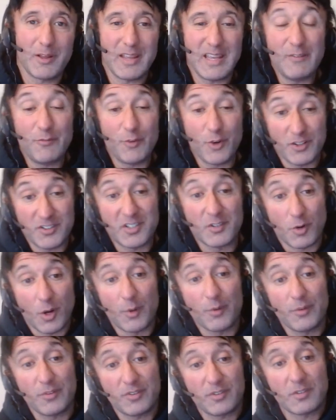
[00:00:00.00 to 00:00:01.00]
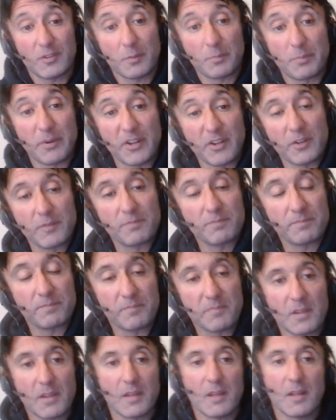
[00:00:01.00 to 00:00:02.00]
Inverted rows are pretty good.
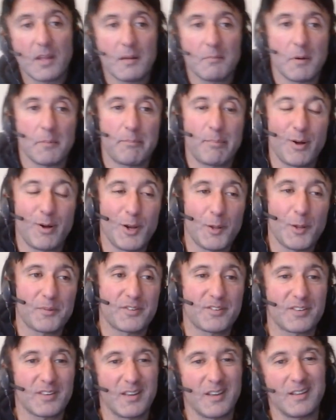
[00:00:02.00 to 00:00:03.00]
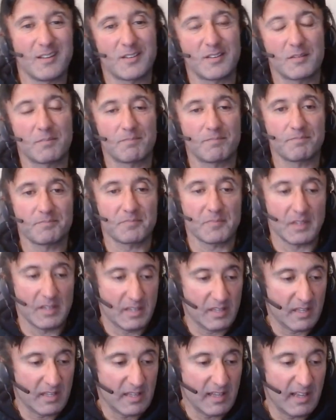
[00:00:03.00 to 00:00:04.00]
But pull-ups,
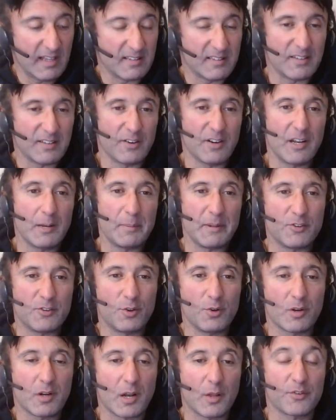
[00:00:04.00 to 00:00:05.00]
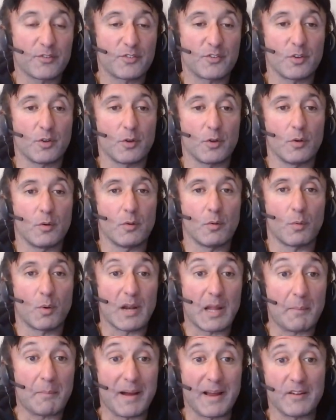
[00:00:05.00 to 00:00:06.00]
they're a little bit too close to
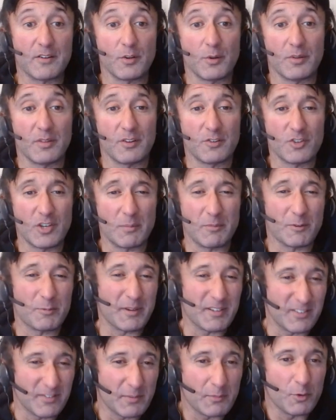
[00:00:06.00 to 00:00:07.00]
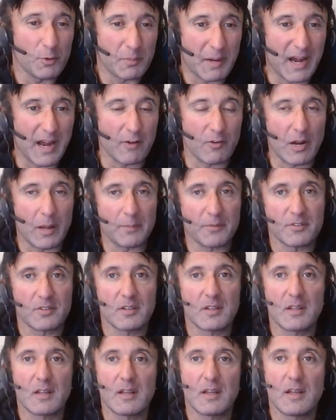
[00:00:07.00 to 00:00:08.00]
what I might do in the gym, especially if I'm doing higher reps.